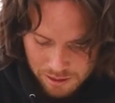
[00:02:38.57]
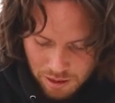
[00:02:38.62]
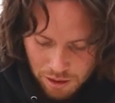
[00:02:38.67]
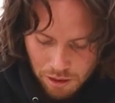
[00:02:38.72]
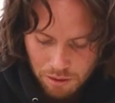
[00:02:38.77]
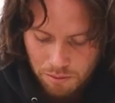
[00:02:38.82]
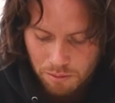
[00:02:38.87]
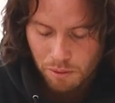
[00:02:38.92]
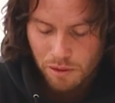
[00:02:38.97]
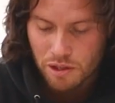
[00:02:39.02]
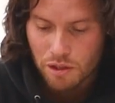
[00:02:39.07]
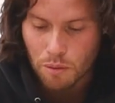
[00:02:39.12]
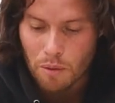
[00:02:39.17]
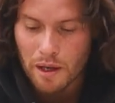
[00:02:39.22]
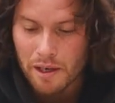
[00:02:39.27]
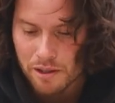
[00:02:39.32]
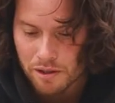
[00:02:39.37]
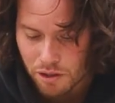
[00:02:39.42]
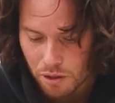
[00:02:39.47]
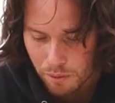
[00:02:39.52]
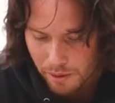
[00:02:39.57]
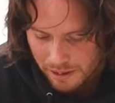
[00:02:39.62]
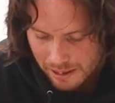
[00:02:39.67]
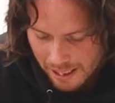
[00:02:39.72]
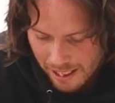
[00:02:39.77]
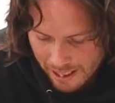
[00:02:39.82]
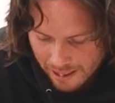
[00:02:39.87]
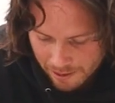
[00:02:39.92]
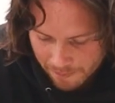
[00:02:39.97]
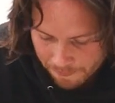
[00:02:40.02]
So what you want to do with
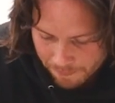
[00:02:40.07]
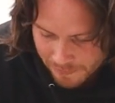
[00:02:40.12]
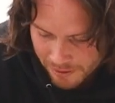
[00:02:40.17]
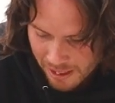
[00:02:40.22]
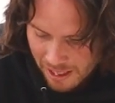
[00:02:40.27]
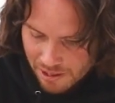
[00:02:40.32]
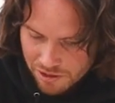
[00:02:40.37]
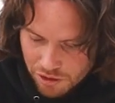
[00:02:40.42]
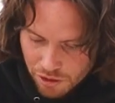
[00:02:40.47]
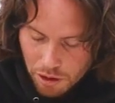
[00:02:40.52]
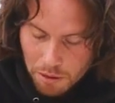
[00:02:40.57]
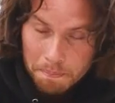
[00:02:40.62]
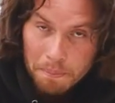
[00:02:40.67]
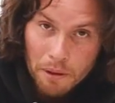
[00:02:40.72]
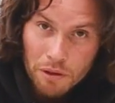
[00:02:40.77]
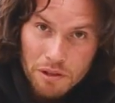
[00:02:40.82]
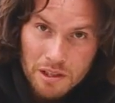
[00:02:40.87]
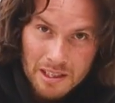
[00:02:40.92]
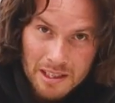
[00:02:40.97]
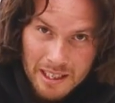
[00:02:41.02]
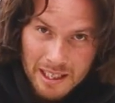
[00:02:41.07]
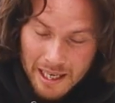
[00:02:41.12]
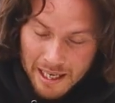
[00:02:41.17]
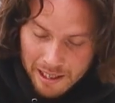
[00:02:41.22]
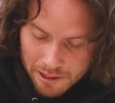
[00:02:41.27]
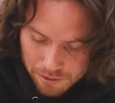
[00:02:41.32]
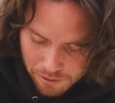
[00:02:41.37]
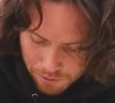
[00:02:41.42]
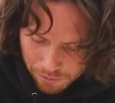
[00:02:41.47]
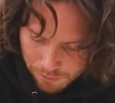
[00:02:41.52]
that, as you're approaching the
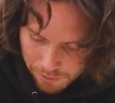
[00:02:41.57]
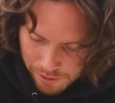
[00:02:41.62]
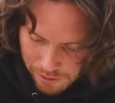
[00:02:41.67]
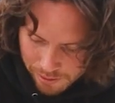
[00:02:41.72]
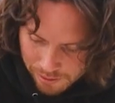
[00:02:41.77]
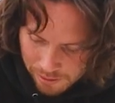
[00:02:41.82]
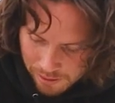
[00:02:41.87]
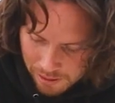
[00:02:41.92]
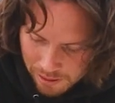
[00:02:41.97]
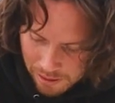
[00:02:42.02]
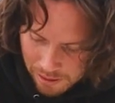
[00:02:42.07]
end of the rail,